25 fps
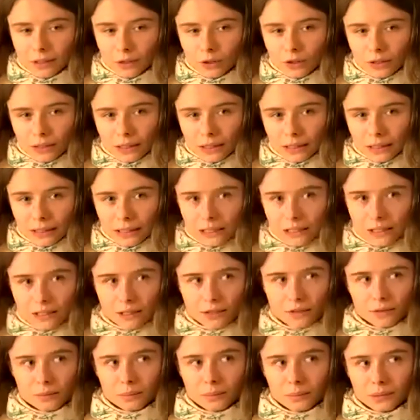then at some
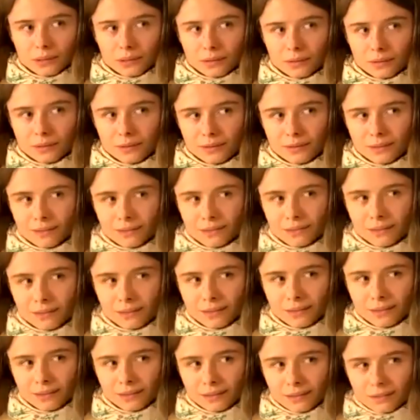point there will be no more
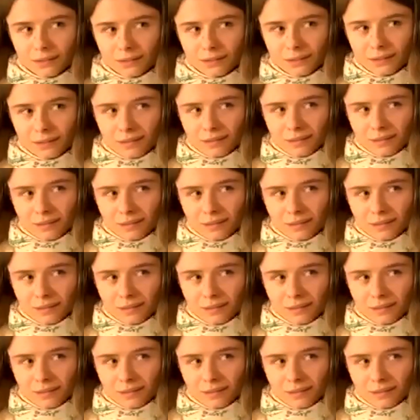food.